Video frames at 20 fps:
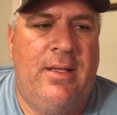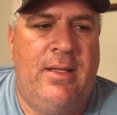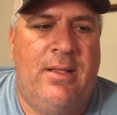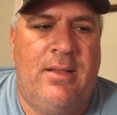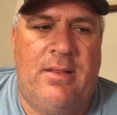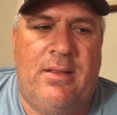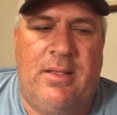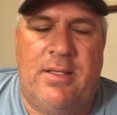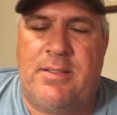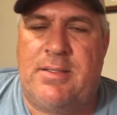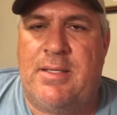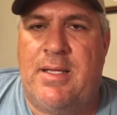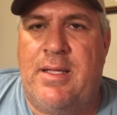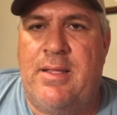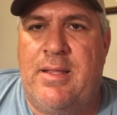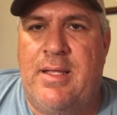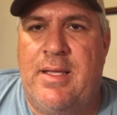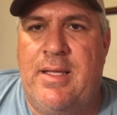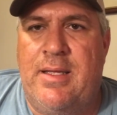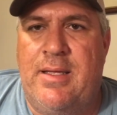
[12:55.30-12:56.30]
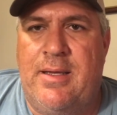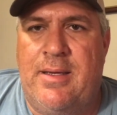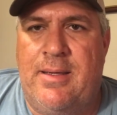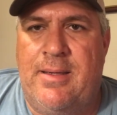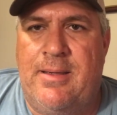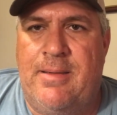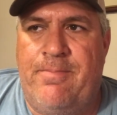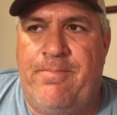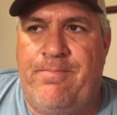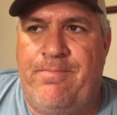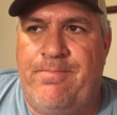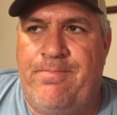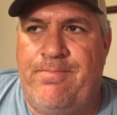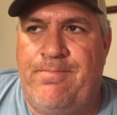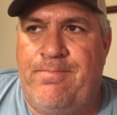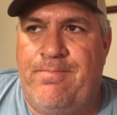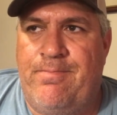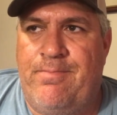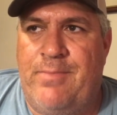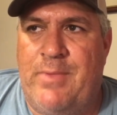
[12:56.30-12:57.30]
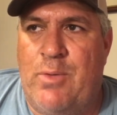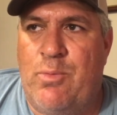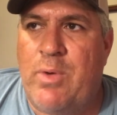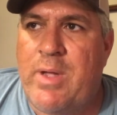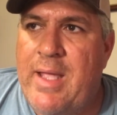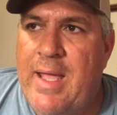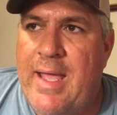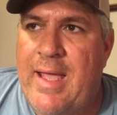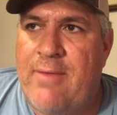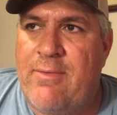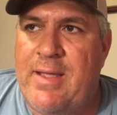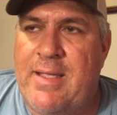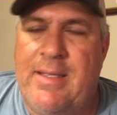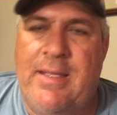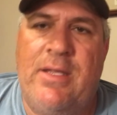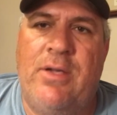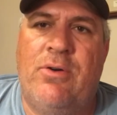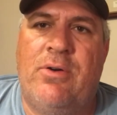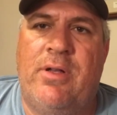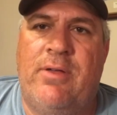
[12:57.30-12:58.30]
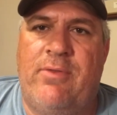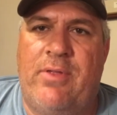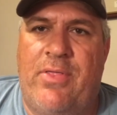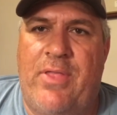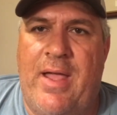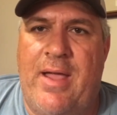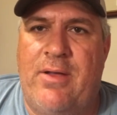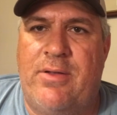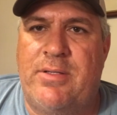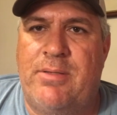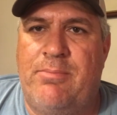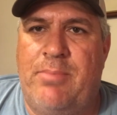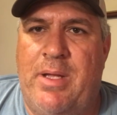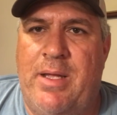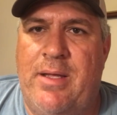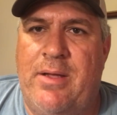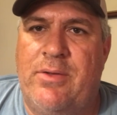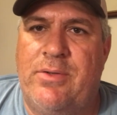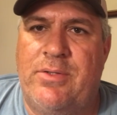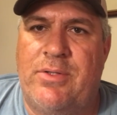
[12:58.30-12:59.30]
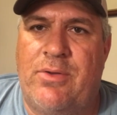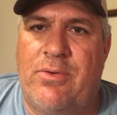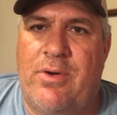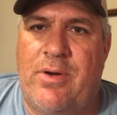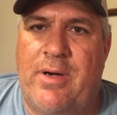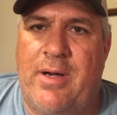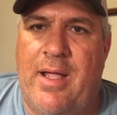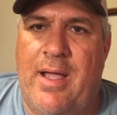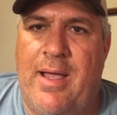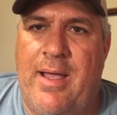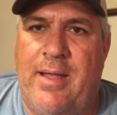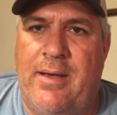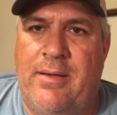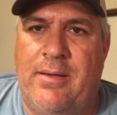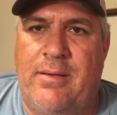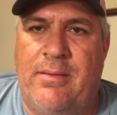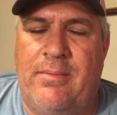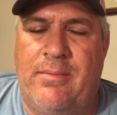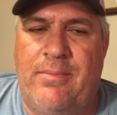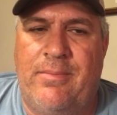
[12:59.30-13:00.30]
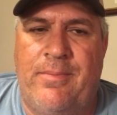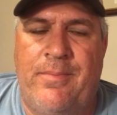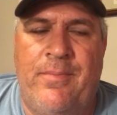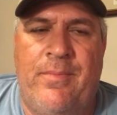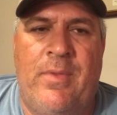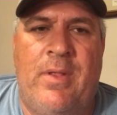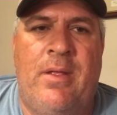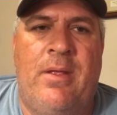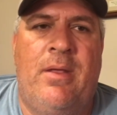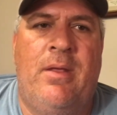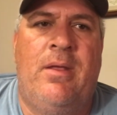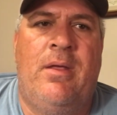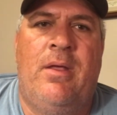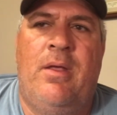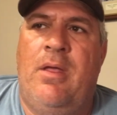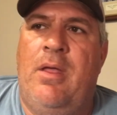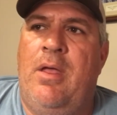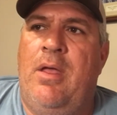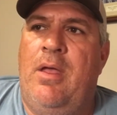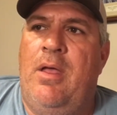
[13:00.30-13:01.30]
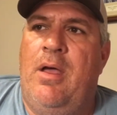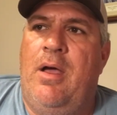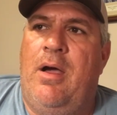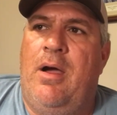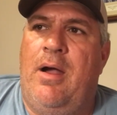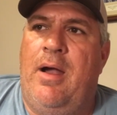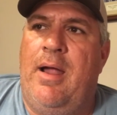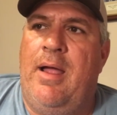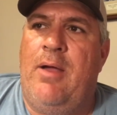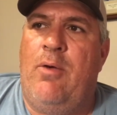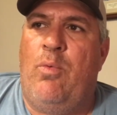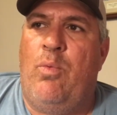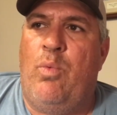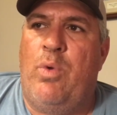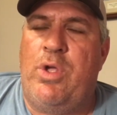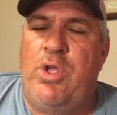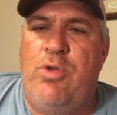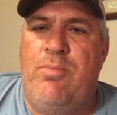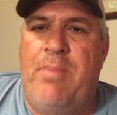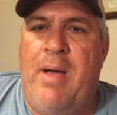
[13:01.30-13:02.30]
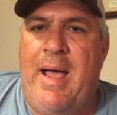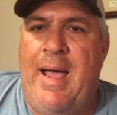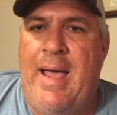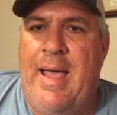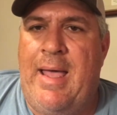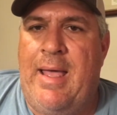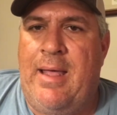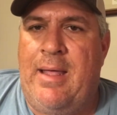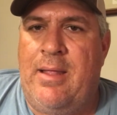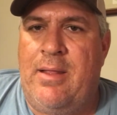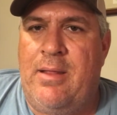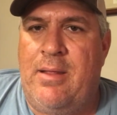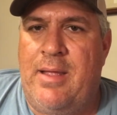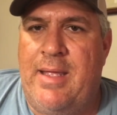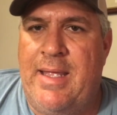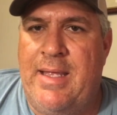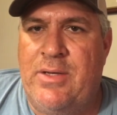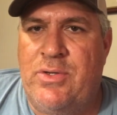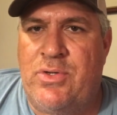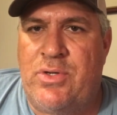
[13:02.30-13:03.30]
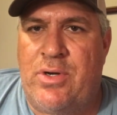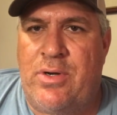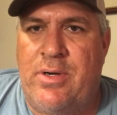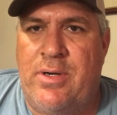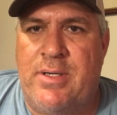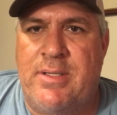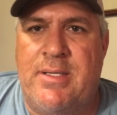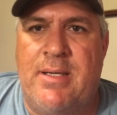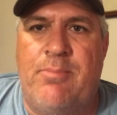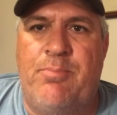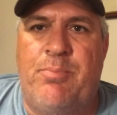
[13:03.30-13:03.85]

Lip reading: let's say that we have a yield of 1,000 pounds on our cotton. All right. Well, you buy insurance in